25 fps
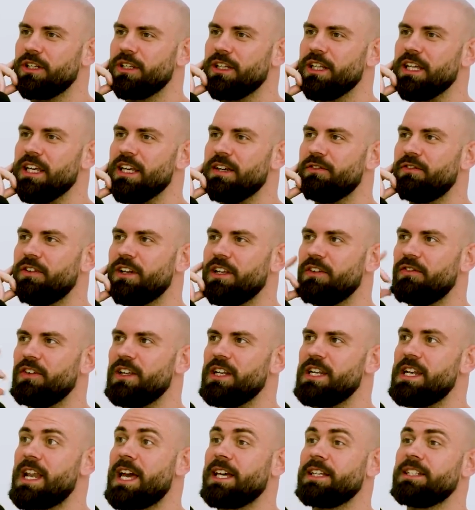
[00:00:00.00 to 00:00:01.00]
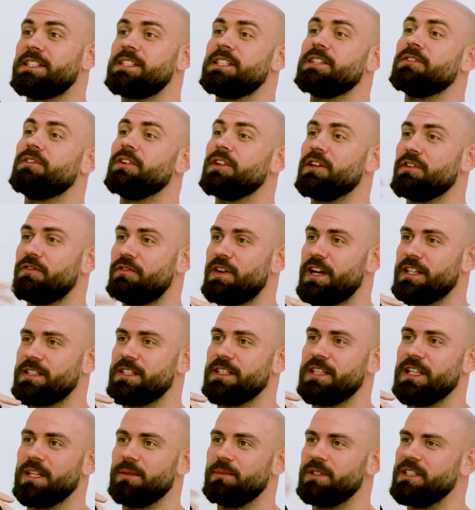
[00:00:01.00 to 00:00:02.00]
that even if it negatively
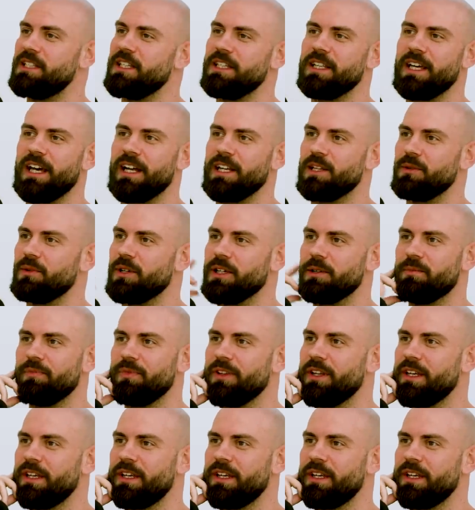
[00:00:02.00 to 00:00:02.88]
affected him, he did it anyway.